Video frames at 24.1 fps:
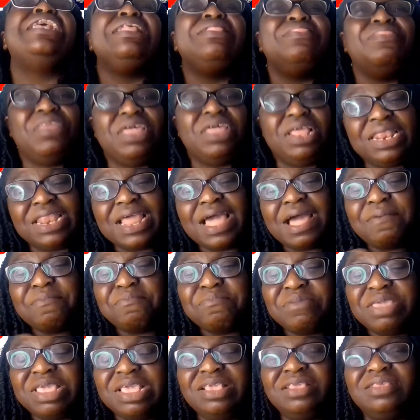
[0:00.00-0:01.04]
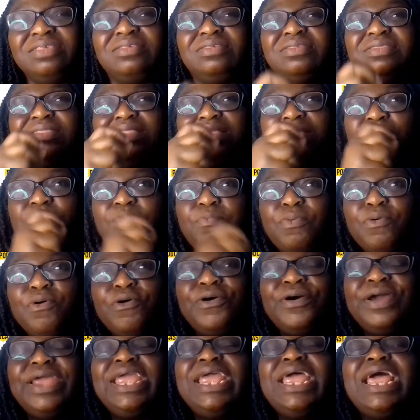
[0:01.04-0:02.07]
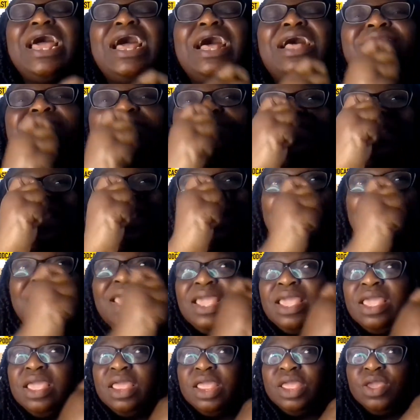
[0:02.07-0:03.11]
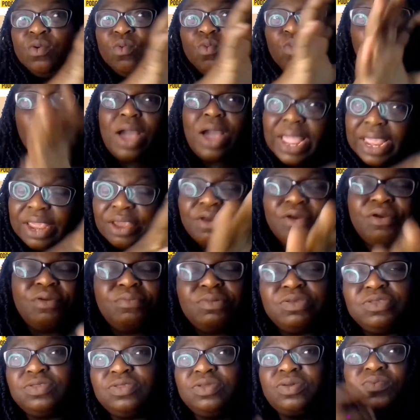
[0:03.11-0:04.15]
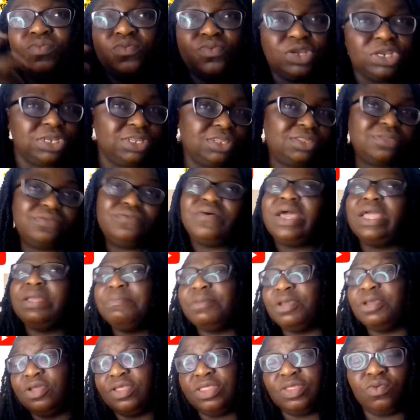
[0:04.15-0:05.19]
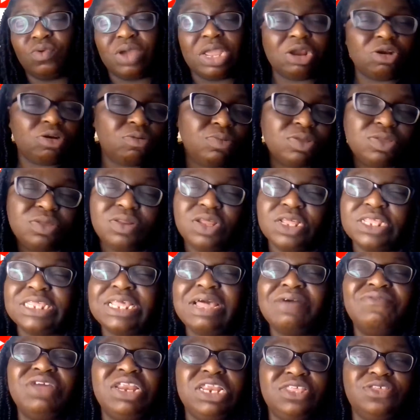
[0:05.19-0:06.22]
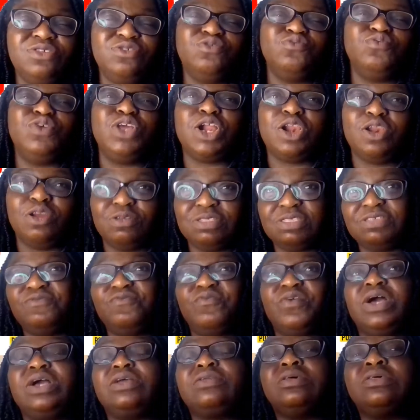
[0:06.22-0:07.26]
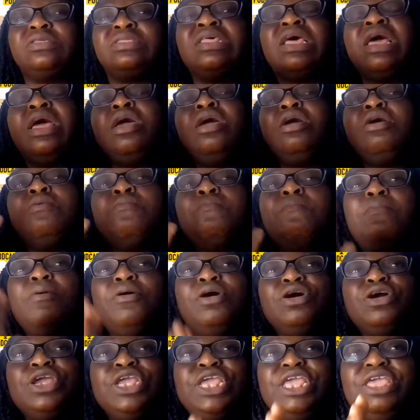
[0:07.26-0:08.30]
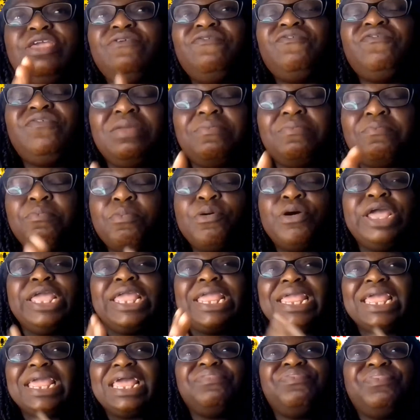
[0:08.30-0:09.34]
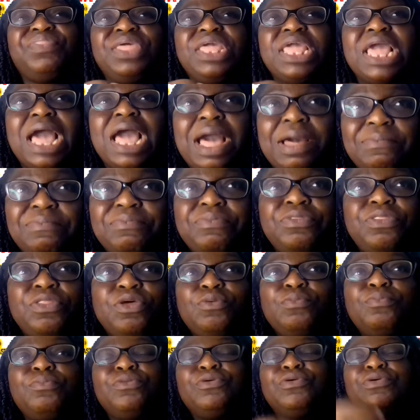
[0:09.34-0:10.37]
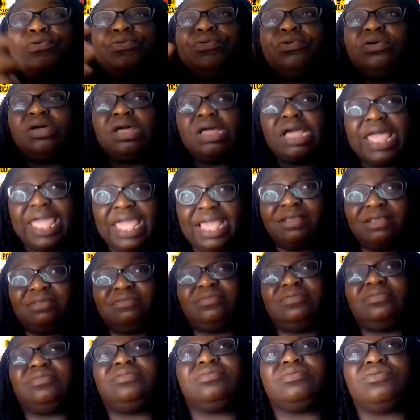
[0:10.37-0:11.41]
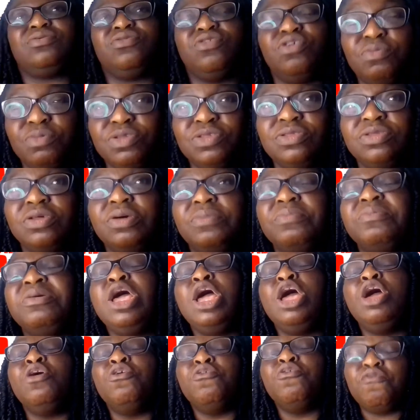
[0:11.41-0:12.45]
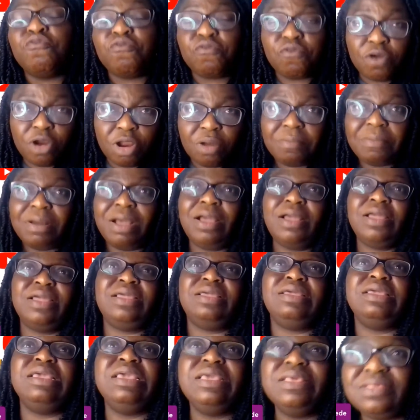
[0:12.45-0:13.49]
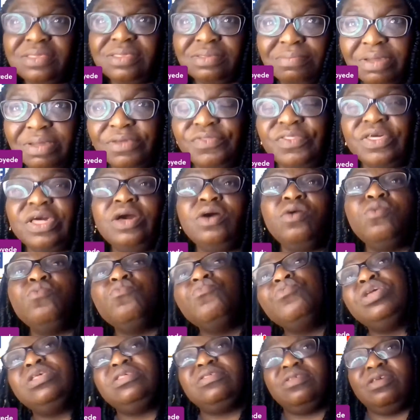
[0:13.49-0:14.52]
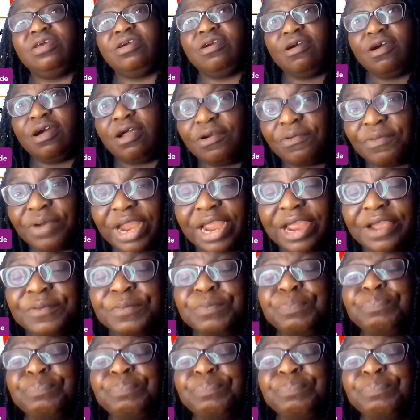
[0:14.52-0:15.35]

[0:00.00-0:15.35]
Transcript: then that means the boy has a Y chromosome, which is fine because the Y chromosome doesn't have anything to do with clotting factors. But if the boy gets the abnormal X chromosome from his mother, who is a carrier,